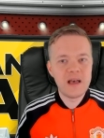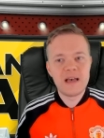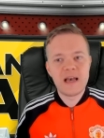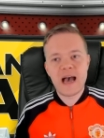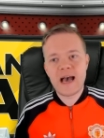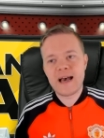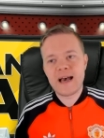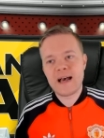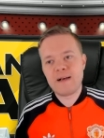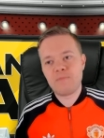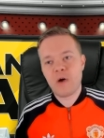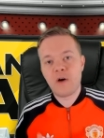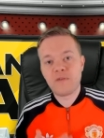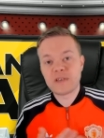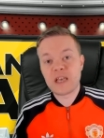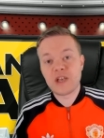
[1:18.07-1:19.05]
um,
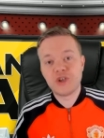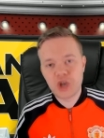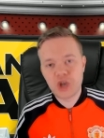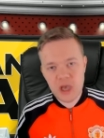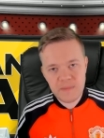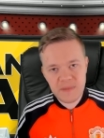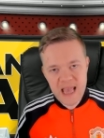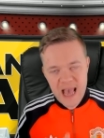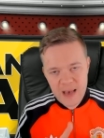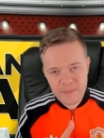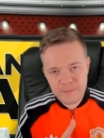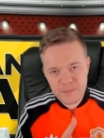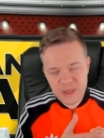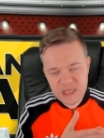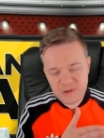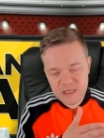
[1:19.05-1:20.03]
obviously in Germany it
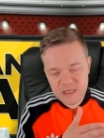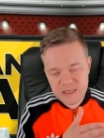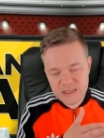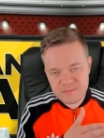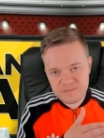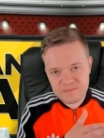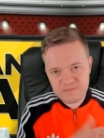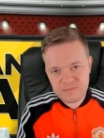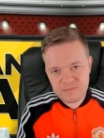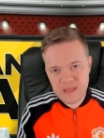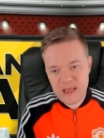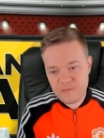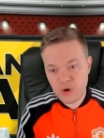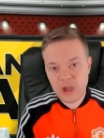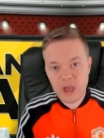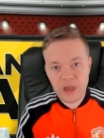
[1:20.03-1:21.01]
happens because
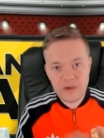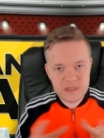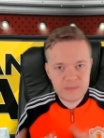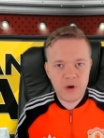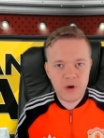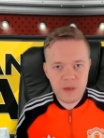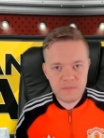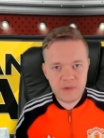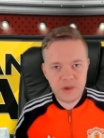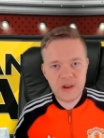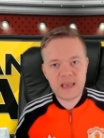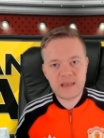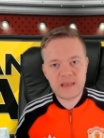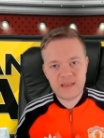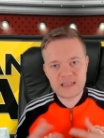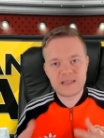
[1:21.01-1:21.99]
everyone goes to Bayern
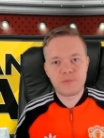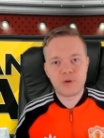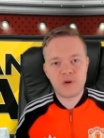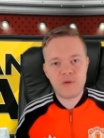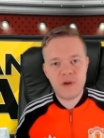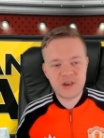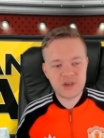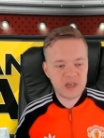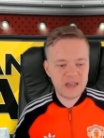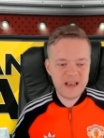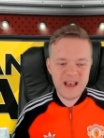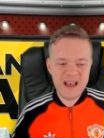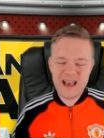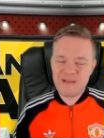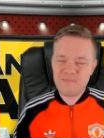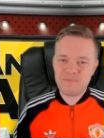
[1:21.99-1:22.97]
Munich that's the progression
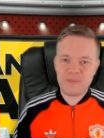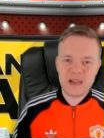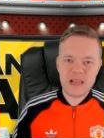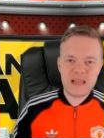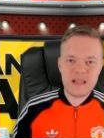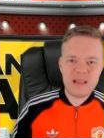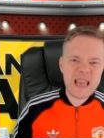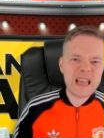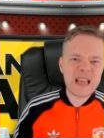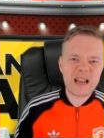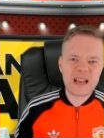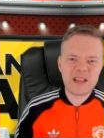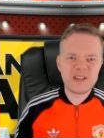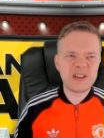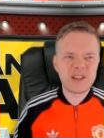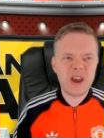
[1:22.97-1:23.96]
but in
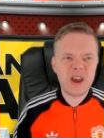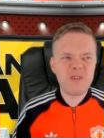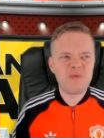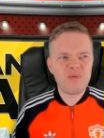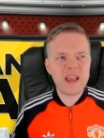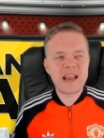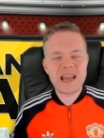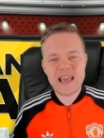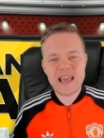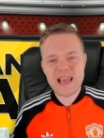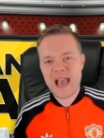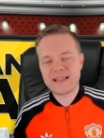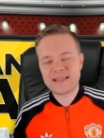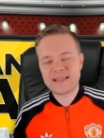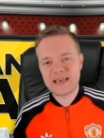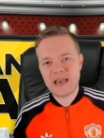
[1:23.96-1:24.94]
England you don't really
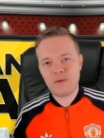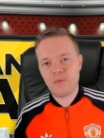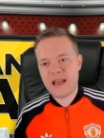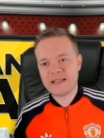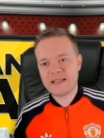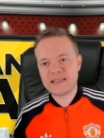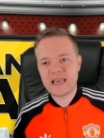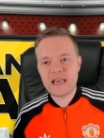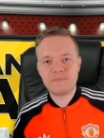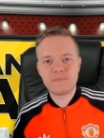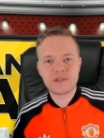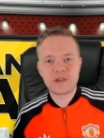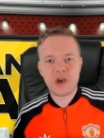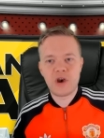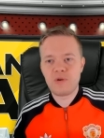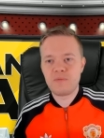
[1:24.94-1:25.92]
get it where teams
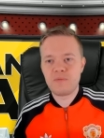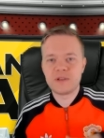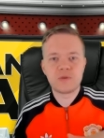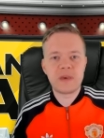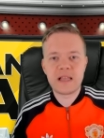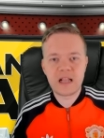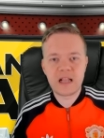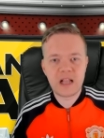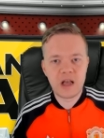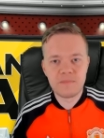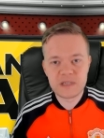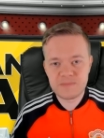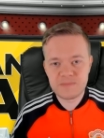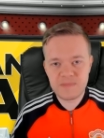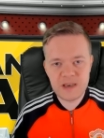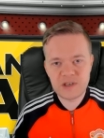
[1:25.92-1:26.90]
go between clubs
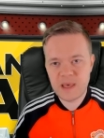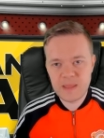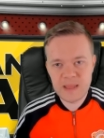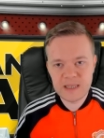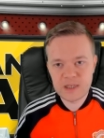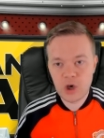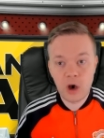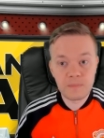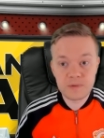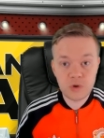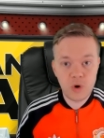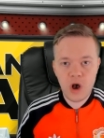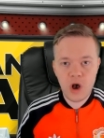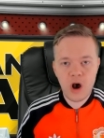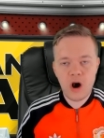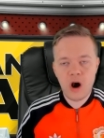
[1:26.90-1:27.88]
especially in the top
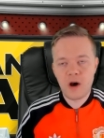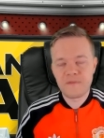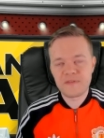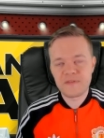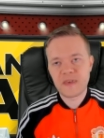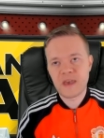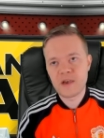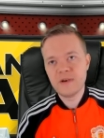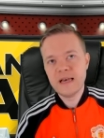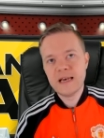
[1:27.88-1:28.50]
sort of half so